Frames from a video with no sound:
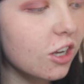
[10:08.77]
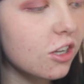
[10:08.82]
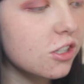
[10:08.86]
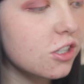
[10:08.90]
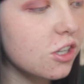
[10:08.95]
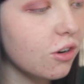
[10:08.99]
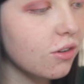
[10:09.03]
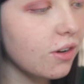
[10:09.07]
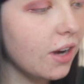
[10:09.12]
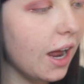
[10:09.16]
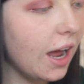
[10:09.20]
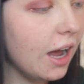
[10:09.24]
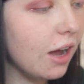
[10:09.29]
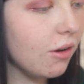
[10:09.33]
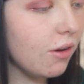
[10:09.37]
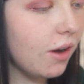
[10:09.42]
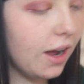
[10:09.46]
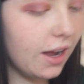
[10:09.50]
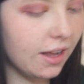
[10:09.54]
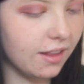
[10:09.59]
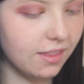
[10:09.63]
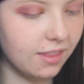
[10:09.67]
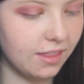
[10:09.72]
So
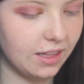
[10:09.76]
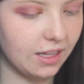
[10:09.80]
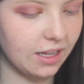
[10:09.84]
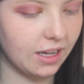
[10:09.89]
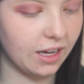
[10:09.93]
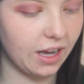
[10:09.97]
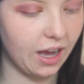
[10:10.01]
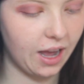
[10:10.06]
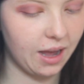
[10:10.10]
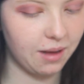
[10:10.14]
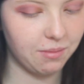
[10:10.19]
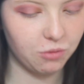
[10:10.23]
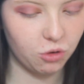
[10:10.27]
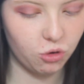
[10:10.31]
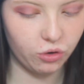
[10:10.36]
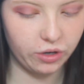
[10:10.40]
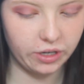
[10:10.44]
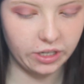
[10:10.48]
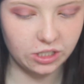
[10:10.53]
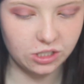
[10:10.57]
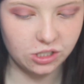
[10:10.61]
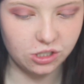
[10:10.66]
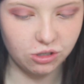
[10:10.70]
now I think I'm
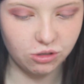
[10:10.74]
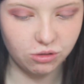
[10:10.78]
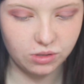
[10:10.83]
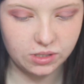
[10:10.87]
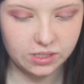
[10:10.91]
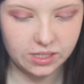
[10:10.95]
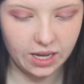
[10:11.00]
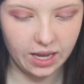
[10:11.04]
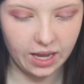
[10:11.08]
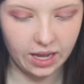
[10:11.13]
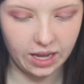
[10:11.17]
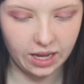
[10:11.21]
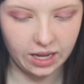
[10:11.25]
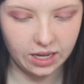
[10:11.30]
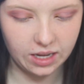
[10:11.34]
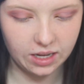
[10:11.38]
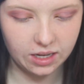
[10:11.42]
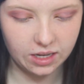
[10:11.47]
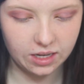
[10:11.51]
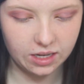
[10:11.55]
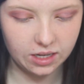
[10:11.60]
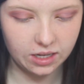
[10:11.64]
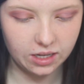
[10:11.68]
going to
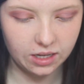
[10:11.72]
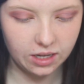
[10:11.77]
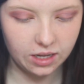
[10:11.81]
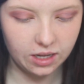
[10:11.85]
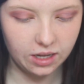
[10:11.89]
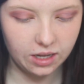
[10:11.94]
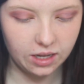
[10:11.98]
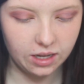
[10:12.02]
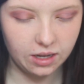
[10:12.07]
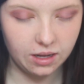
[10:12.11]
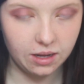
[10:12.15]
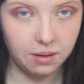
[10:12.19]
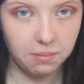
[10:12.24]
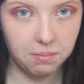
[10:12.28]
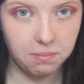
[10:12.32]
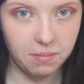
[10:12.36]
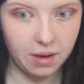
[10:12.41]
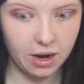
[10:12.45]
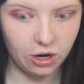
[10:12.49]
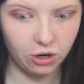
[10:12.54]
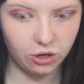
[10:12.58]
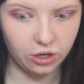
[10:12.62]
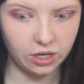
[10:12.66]
take
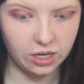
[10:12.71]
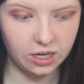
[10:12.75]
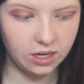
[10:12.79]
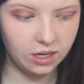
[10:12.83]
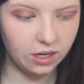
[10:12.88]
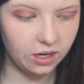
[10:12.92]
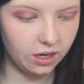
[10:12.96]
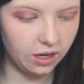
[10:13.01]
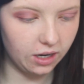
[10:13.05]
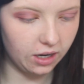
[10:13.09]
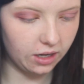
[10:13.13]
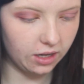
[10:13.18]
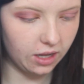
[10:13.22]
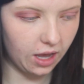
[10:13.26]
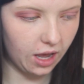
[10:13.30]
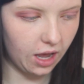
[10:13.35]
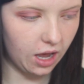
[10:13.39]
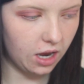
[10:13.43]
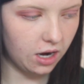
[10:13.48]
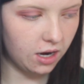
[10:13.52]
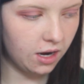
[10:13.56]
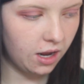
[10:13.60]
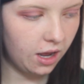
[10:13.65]
Mary
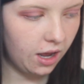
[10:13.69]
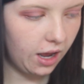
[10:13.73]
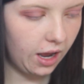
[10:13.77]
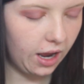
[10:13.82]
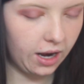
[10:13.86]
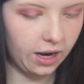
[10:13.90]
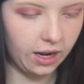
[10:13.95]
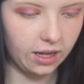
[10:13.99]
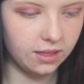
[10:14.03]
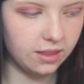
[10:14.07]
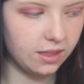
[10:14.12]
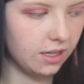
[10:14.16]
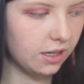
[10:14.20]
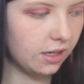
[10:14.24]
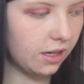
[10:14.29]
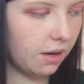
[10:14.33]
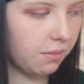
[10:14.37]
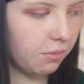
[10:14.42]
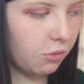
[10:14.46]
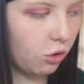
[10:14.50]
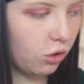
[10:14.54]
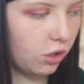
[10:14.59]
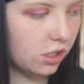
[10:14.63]
again, and I think
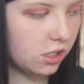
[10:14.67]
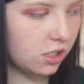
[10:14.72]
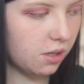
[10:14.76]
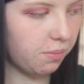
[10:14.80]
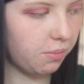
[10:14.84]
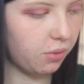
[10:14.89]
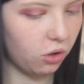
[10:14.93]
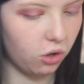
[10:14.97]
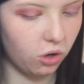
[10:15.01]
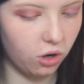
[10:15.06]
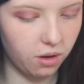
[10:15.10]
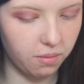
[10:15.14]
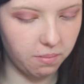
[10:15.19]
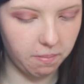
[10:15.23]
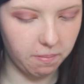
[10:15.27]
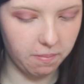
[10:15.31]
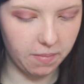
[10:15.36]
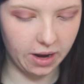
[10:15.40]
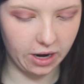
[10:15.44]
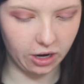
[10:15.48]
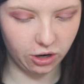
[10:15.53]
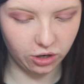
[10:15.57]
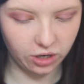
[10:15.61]
I'm going to put
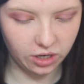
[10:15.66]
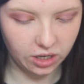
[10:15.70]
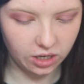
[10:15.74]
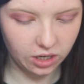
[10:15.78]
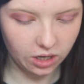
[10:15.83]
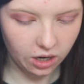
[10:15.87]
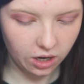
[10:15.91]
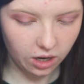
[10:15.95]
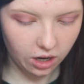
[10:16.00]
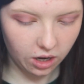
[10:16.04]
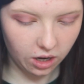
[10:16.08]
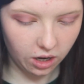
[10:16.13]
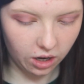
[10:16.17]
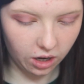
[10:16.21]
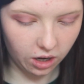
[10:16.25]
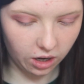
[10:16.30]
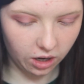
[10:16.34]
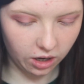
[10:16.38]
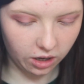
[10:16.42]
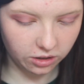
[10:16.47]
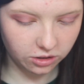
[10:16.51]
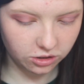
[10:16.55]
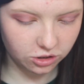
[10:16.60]
Mary
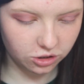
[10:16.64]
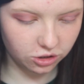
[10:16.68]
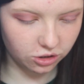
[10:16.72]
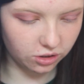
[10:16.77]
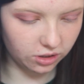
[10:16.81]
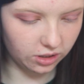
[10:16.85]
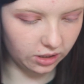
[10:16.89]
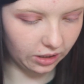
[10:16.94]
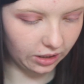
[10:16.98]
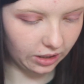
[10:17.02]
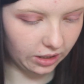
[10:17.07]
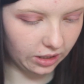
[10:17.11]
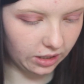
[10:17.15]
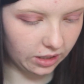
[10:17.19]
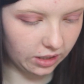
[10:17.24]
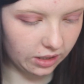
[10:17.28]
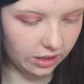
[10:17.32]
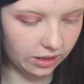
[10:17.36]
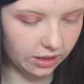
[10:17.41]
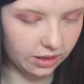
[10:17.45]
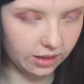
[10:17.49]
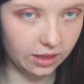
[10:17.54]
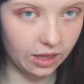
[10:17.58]

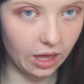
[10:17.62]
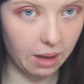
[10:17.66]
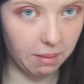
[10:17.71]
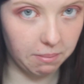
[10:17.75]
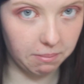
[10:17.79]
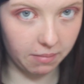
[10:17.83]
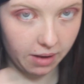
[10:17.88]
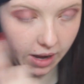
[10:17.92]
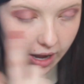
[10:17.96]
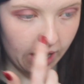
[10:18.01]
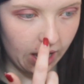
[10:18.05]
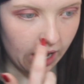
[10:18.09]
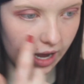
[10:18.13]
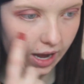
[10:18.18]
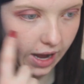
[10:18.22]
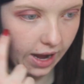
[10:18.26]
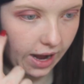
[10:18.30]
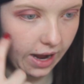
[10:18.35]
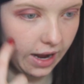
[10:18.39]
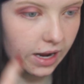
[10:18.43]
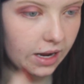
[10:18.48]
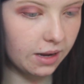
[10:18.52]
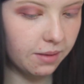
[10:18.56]
underneath my
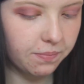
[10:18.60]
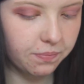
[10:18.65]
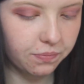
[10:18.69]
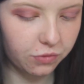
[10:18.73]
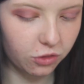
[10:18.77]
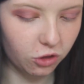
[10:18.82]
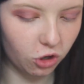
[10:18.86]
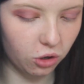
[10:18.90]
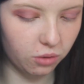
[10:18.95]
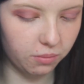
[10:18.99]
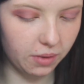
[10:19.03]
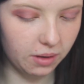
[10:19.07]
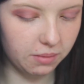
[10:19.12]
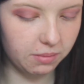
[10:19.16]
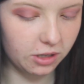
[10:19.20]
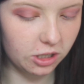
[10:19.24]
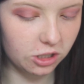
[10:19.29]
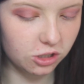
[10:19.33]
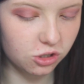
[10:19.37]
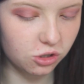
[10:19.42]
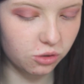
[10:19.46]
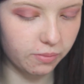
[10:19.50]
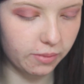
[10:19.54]
eye, or maybe
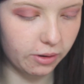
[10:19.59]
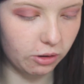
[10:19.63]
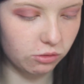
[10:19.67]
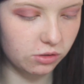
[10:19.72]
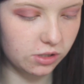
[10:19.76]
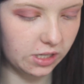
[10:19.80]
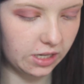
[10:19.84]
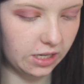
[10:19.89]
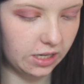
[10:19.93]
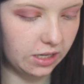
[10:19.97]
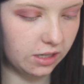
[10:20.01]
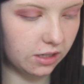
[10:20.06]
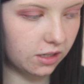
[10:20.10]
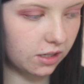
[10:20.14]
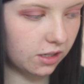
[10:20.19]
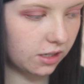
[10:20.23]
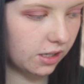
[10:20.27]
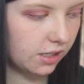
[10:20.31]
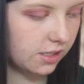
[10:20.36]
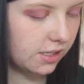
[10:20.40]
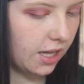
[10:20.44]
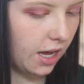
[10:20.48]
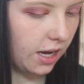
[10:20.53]
I'll do Boutique,
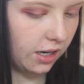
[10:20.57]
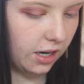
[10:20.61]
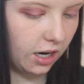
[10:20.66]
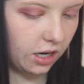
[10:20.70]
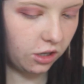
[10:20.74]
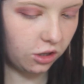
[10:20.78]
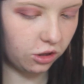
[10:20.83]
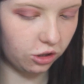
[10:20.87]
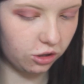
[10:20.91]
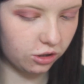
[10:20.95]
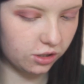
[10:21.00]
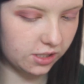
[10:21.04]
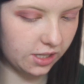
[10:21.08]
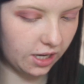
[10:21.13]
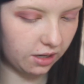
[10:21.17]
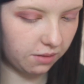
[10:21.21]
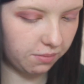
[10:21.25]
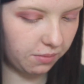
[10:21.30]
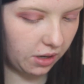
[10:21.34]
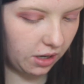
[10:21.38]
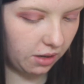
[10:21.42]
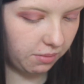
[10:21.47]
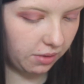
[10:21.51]
because that kind of looks
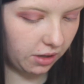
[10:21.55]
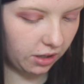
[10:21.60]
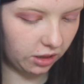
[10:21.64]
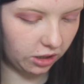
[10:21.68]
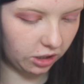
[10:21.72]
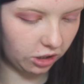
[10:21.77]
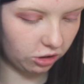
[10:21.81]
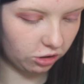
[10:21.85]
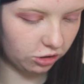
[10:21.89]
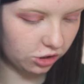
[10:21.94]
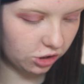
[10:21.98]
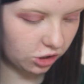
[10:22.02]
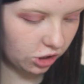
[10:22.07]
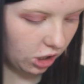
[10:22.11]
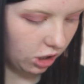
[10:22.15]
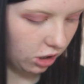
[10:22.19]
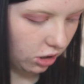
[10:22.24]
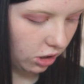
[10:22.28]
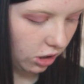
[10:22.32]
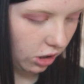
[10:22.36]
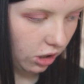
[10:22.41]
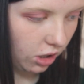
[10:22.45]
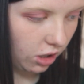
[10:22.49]
like Mary but a little
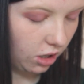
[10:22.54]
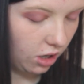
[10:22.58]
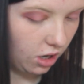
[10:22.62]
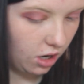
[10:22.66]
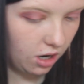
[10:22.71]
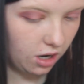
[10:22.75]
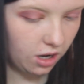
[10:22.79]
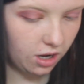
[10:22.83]
darker.